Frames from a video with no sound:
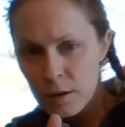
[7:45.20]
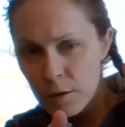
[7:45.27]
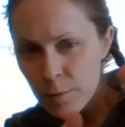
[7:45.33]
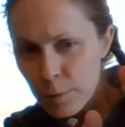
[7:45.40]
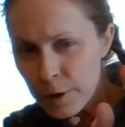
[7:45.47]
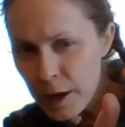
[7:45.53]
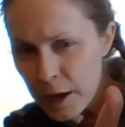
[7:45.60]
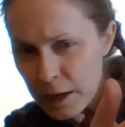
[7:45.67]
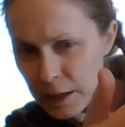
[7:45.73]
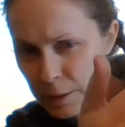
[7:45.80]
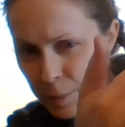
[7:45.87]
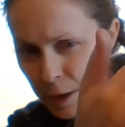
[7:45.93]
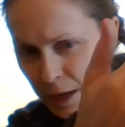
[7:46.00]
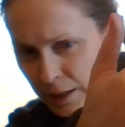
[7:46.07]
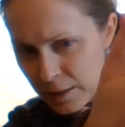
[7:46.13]
We're not going to
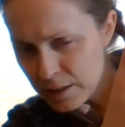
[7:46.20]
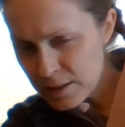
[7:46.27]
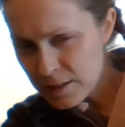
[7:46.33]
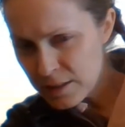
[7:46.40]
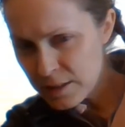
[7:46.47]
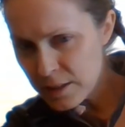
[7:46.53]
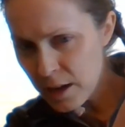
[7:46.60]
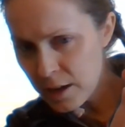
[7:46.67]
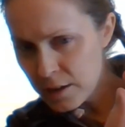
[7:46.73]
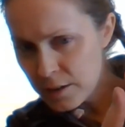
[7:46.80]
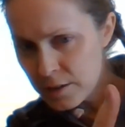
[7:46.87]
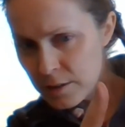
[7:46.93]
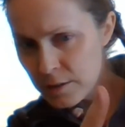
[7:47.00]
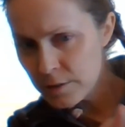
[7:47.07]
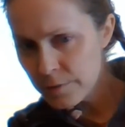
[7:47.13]
paint this
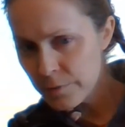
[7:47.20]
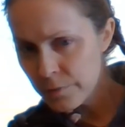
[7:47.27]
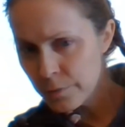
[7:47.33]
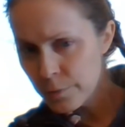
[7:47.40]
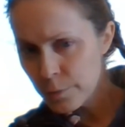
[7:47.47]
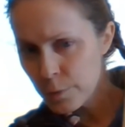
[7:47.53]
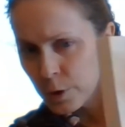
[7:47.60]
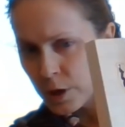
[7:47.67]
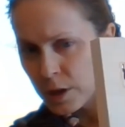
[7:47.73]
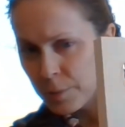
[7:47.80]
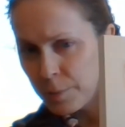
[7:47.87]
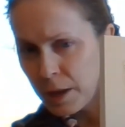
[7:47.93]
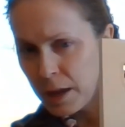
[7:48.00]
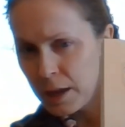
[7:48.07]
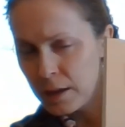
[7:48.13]
yet. We're going to
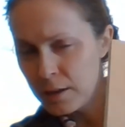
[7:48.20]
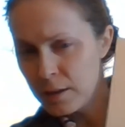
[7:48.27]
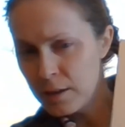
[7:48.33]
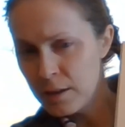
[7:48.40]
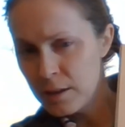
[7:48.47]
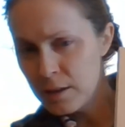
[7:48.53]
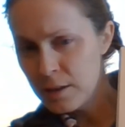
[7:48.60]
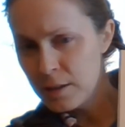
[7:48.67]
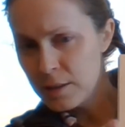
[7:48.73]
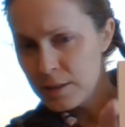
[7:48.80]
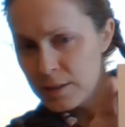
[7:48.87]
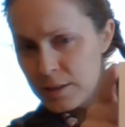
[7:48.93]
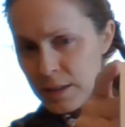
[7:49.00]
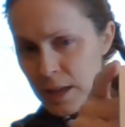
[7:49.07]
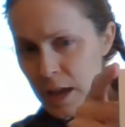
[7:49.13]
paint the
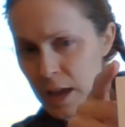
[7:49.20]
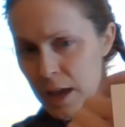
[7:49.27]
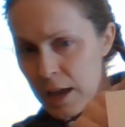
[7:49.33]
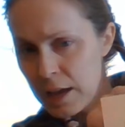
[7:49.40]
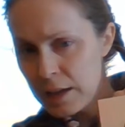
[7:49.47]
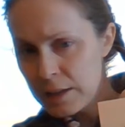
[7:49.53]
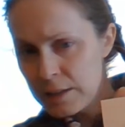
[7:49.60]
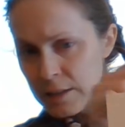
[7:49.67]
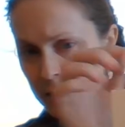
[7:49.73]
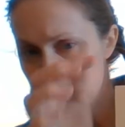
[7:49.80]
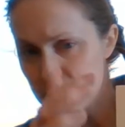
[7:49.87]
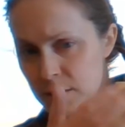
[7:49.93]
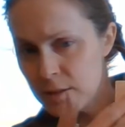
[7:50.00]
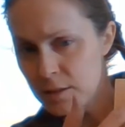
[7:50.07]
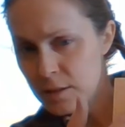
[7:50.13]

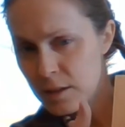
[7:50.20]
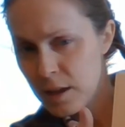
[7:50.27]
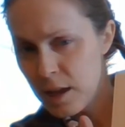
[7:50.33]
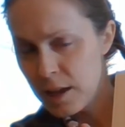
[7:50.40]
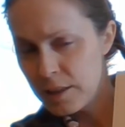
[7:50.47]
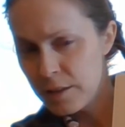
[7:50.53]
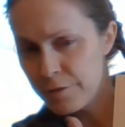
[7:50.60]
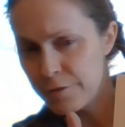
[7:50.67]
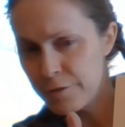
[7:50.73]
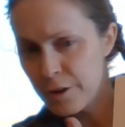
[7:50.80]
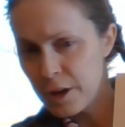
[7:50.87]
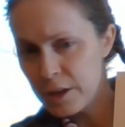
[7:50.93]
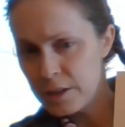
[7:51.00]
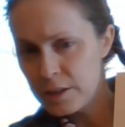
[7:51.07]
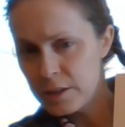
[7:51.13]
sides and the
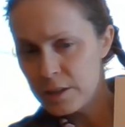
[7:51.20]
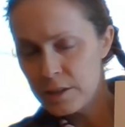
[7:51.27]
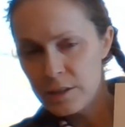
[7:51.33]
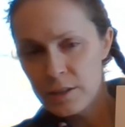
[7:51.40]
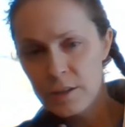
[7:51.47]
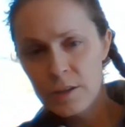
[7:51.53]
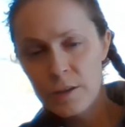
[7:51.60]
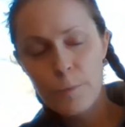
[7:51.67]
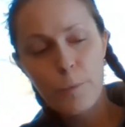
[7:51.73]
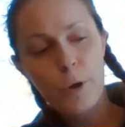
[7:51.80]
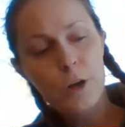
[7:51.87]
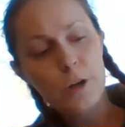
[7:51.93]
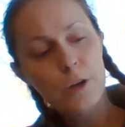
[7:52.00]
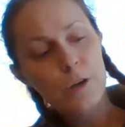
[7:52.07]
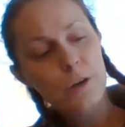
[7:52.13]
front
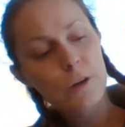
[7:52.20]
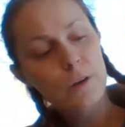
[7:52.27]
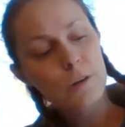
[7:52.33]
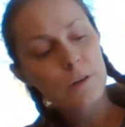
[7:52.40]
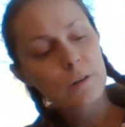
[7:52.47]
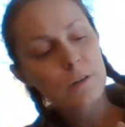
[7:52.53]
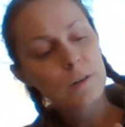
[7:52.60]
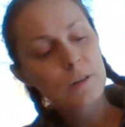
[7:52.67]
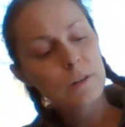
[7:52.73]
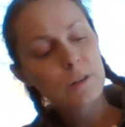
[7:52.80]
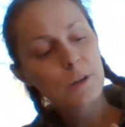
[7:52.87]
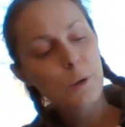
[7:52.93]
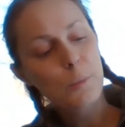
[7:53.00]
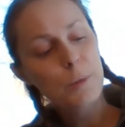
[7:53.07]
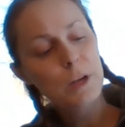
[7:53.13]
where your
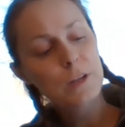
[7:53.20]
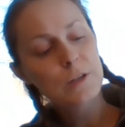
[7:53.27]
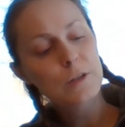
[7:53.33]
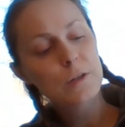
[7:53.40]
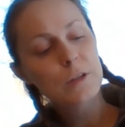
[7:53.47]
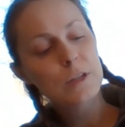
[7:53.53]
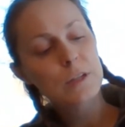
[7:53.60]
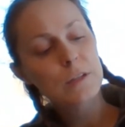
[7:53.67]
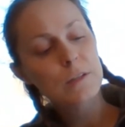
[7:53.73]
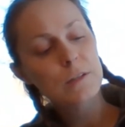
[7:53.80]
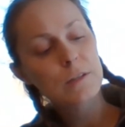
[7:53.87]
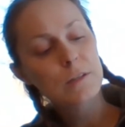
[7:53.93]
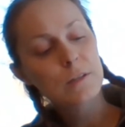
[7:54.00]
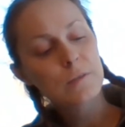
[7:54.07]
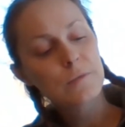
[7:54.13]
little picture
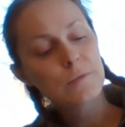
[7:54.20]
is.